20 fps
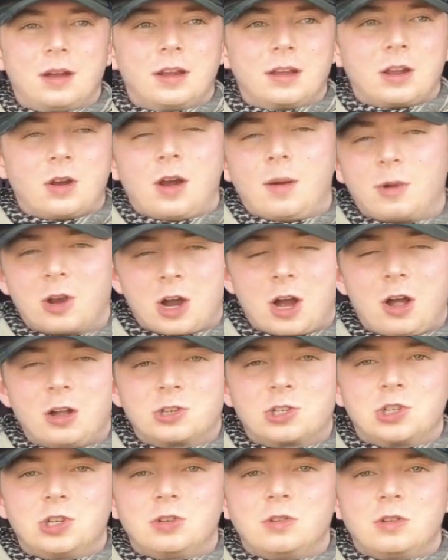You know, I'm a
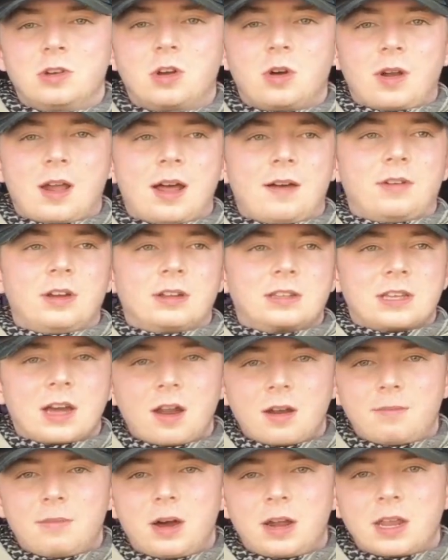college student, don't have a
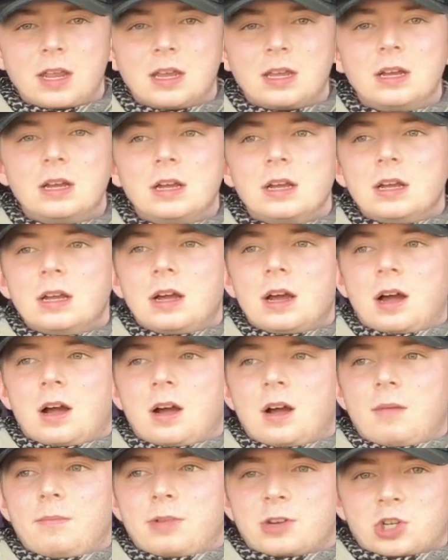ton of money,
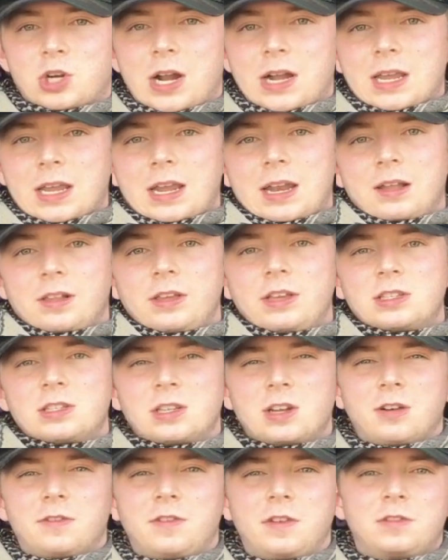but try to get at least
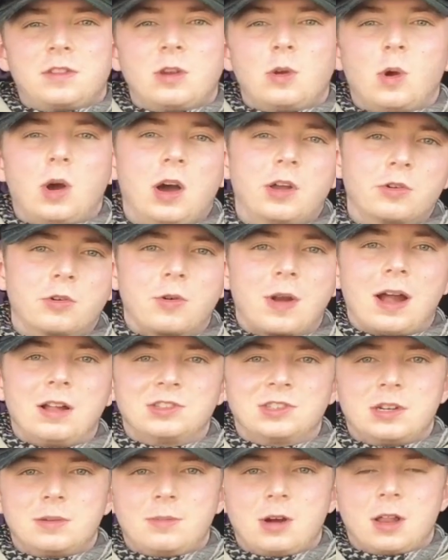50 to 100
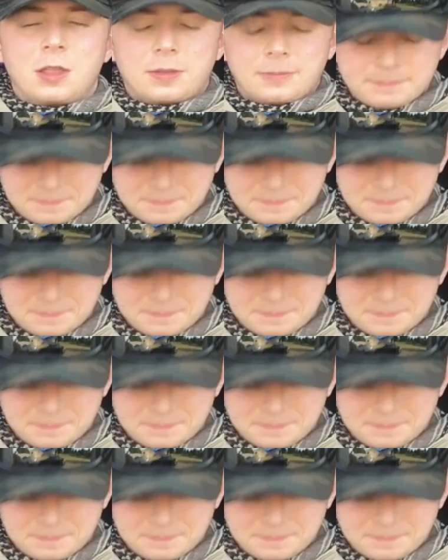rounds in a month.